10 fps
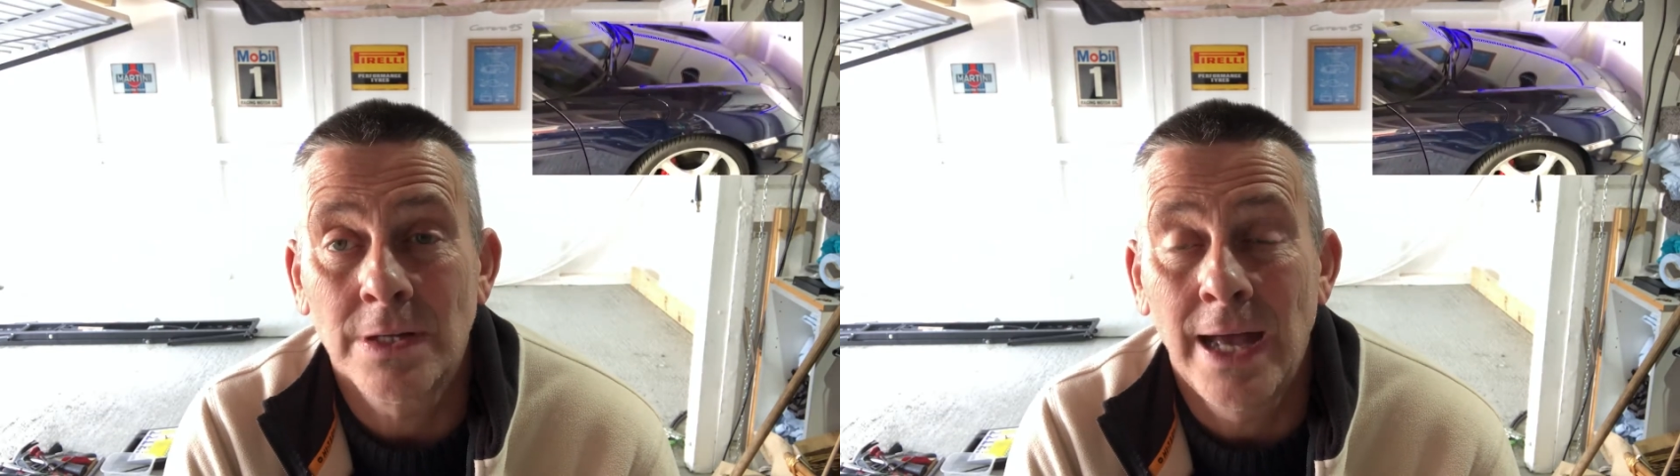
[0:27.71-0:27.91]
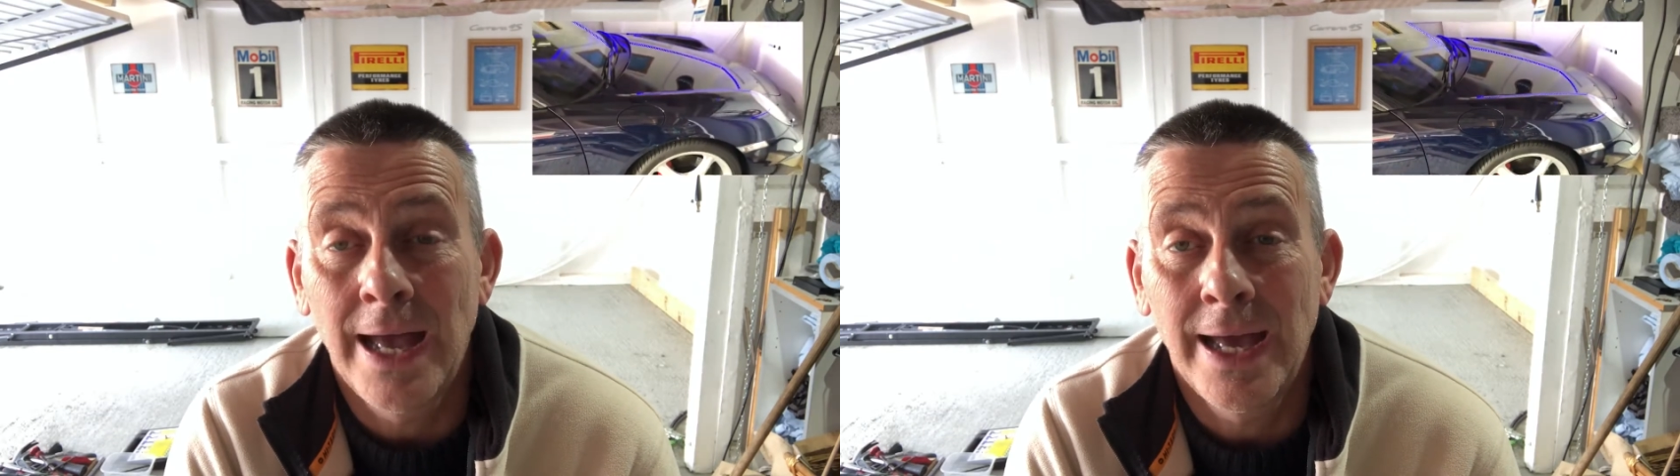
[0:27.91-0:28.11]

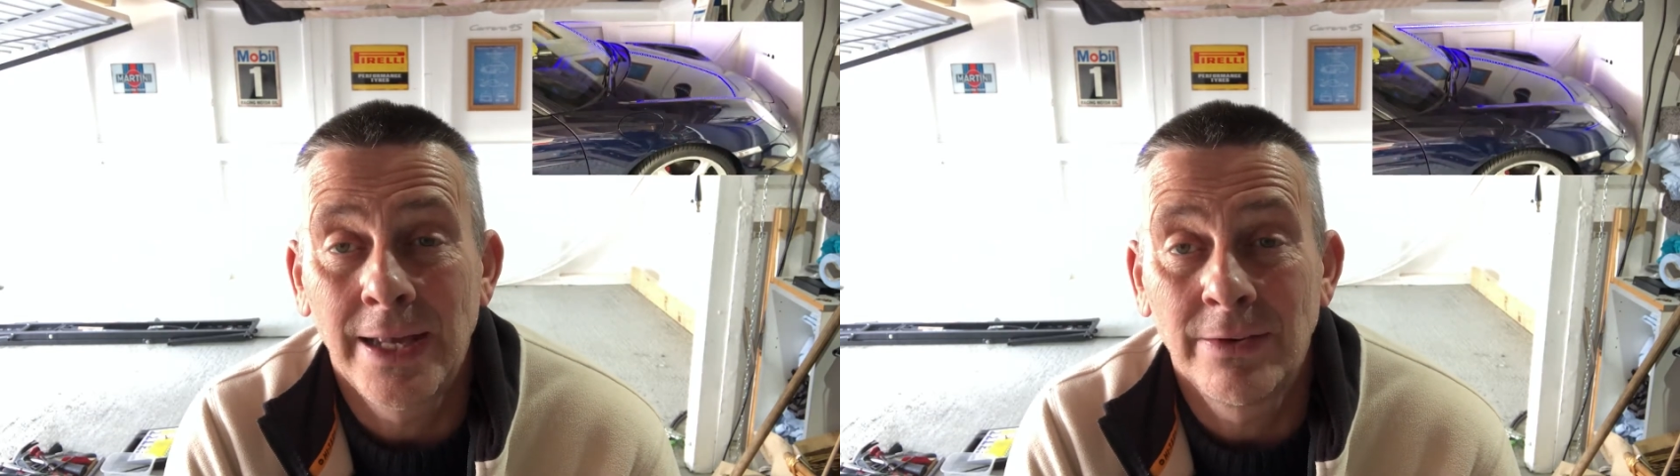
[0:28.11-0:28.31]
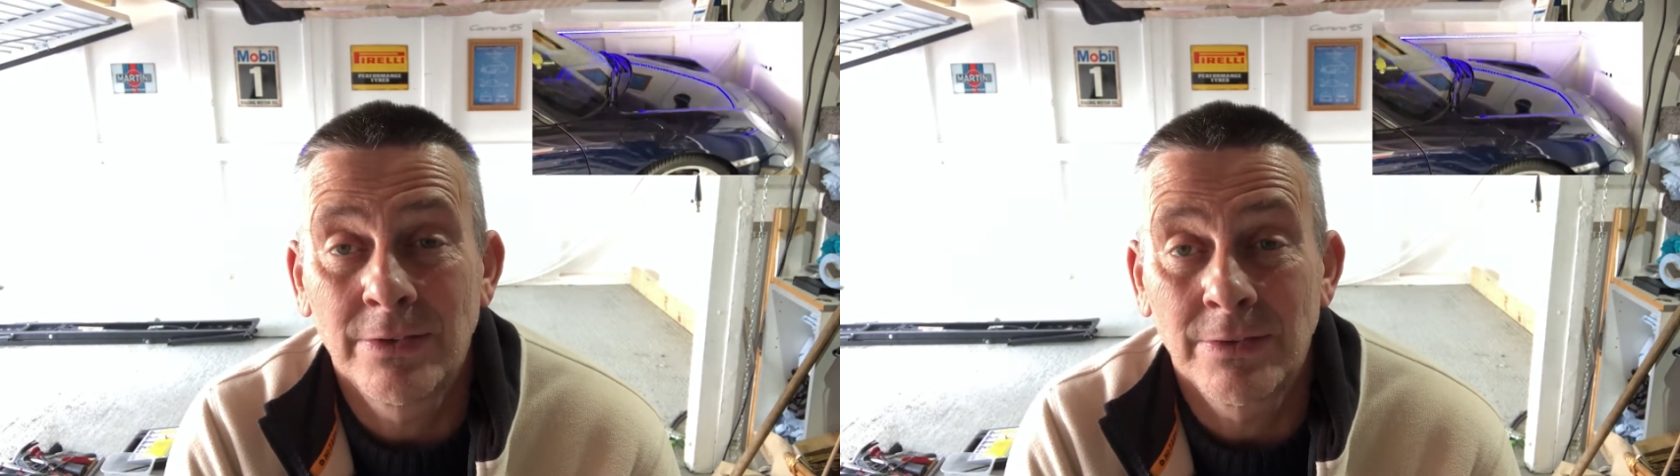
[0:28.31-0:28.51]

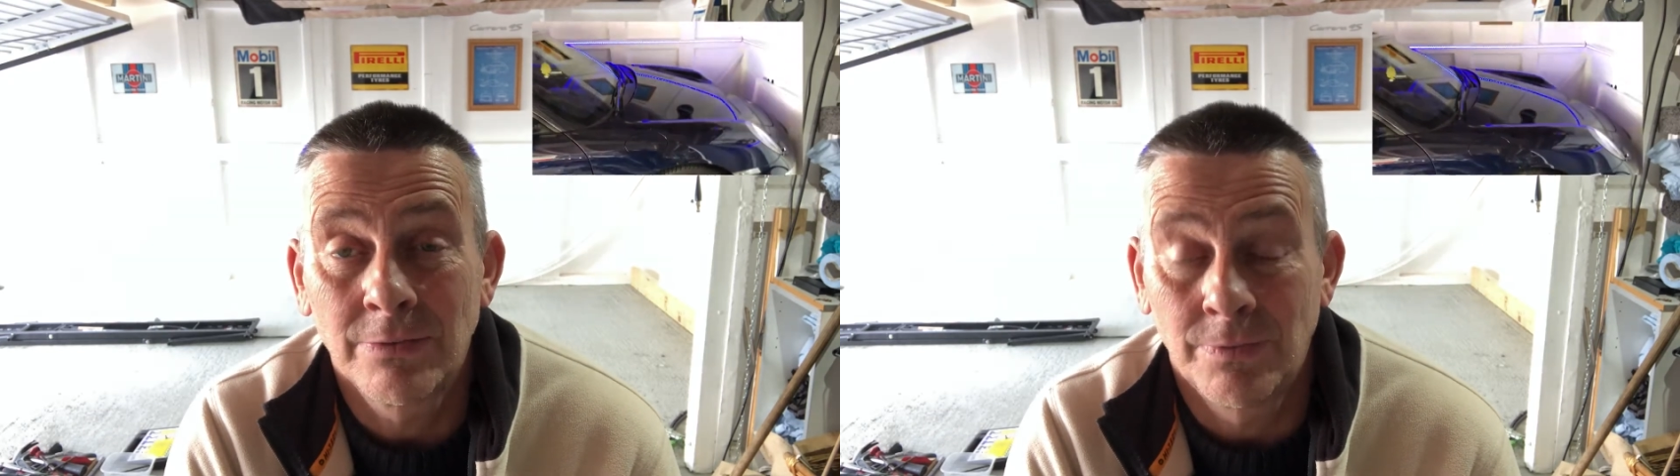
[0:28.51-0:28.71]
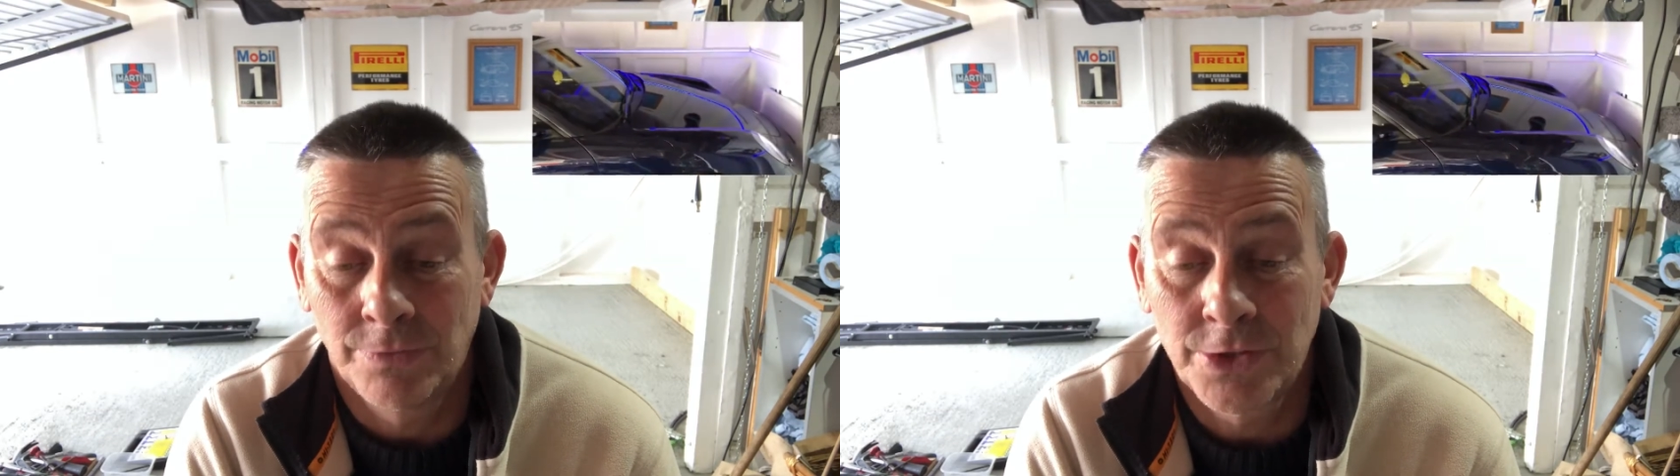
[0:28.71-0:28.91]
and
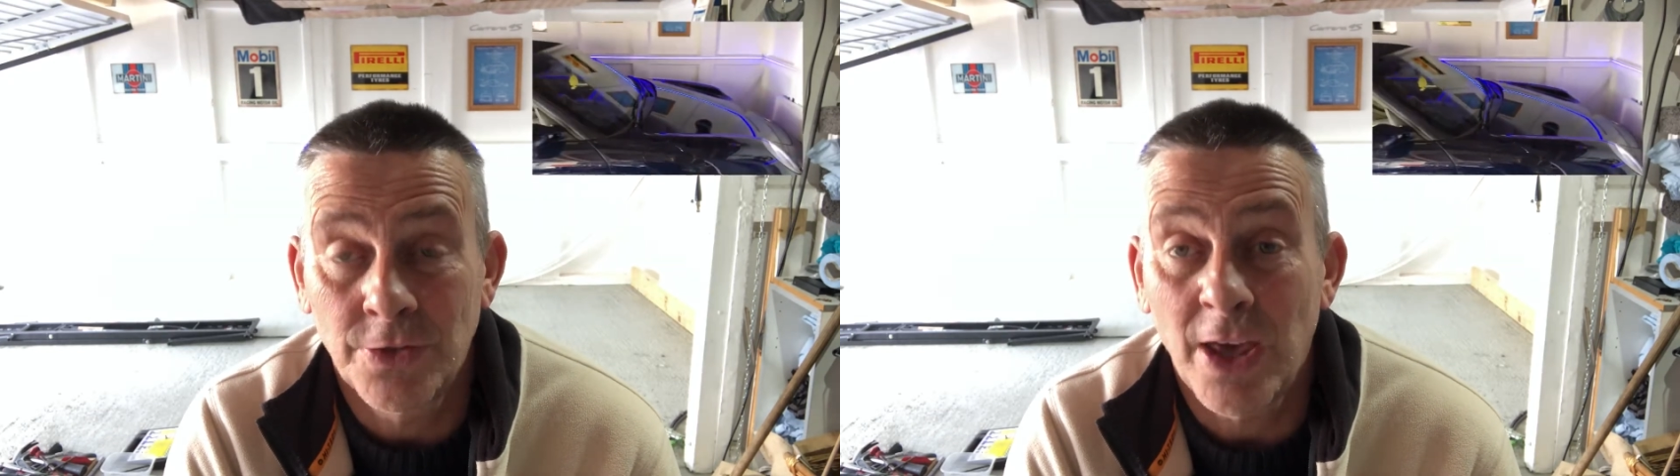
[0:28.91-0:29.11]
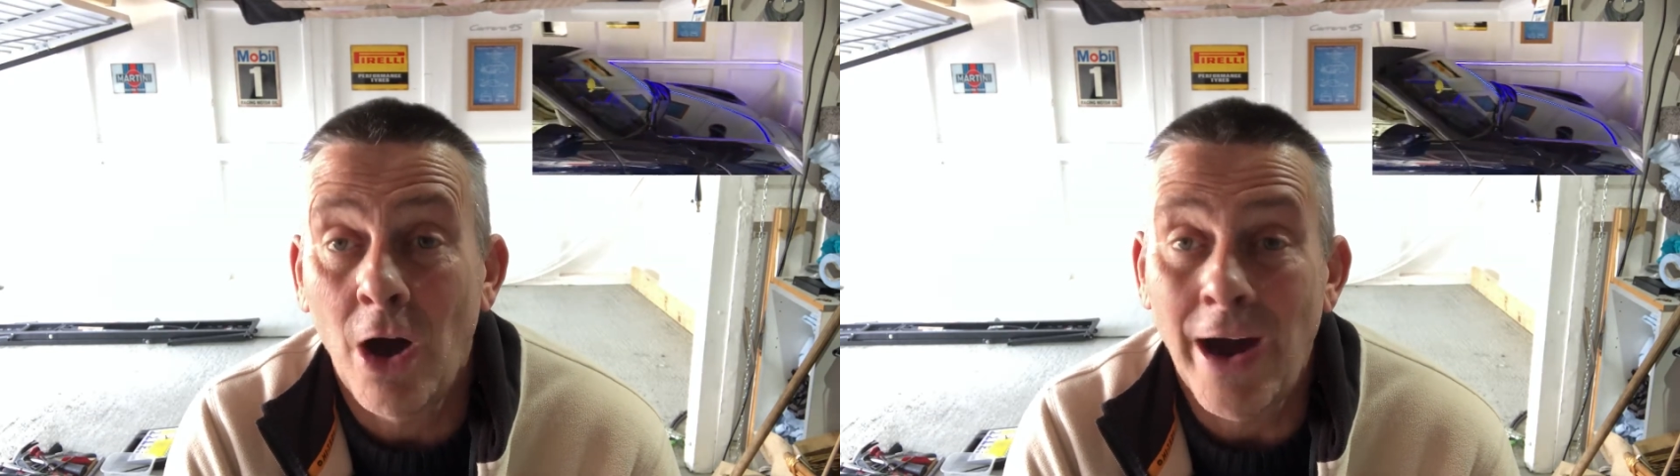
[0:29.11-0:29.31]
to
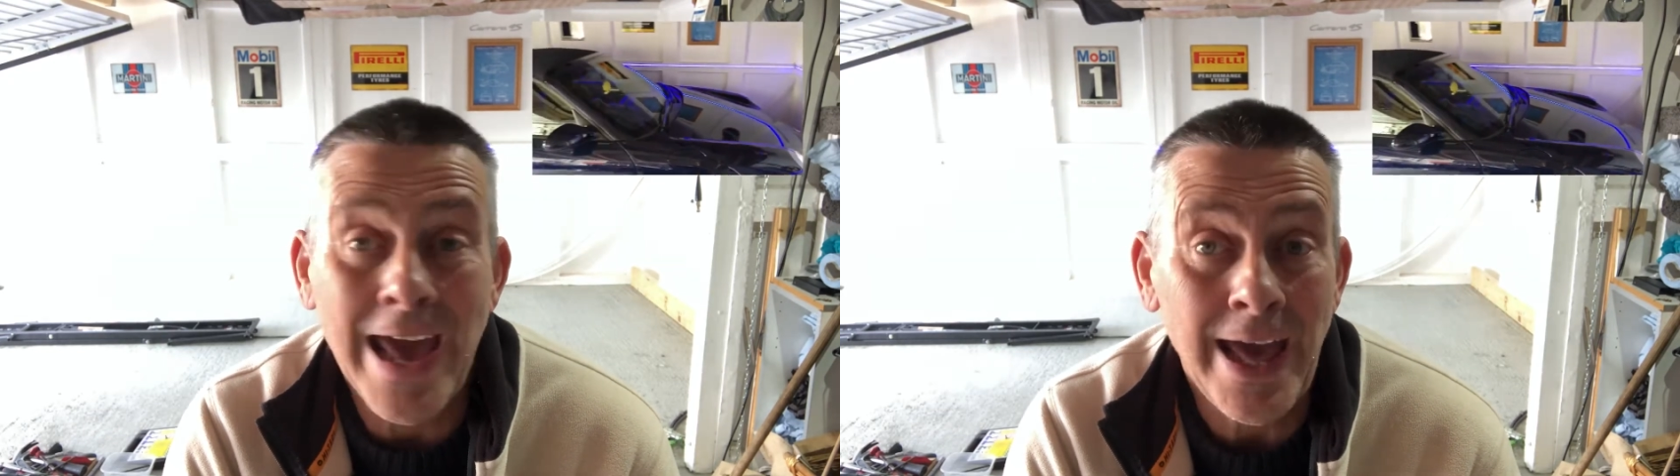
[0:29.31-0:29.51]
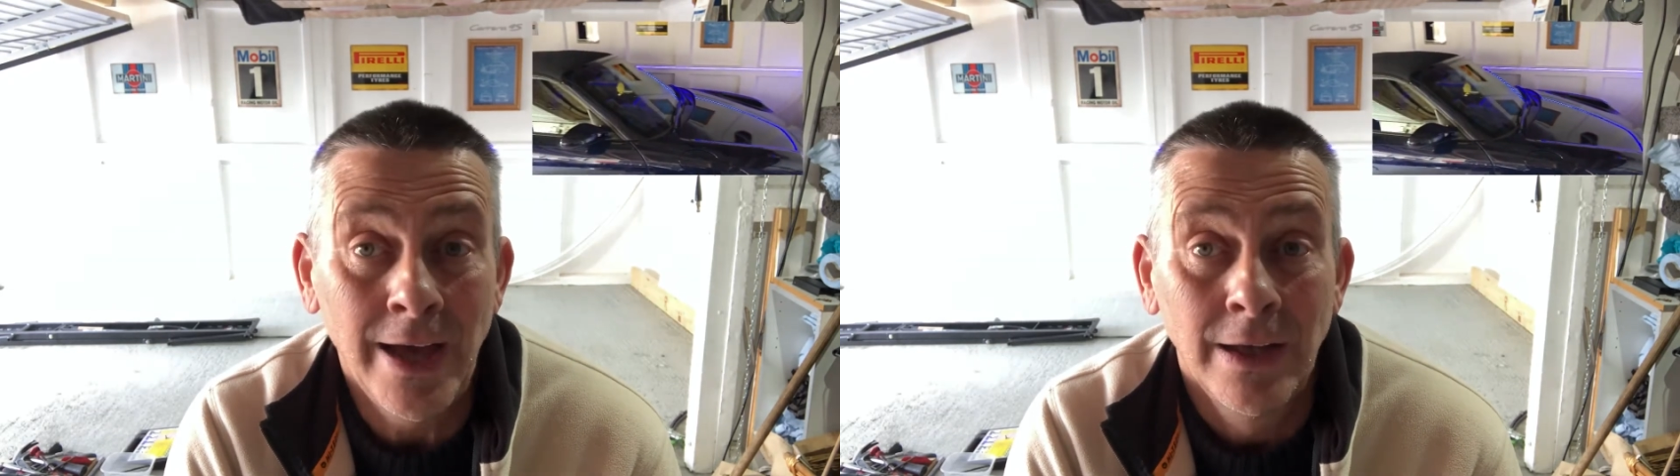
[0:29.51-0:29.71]
the eye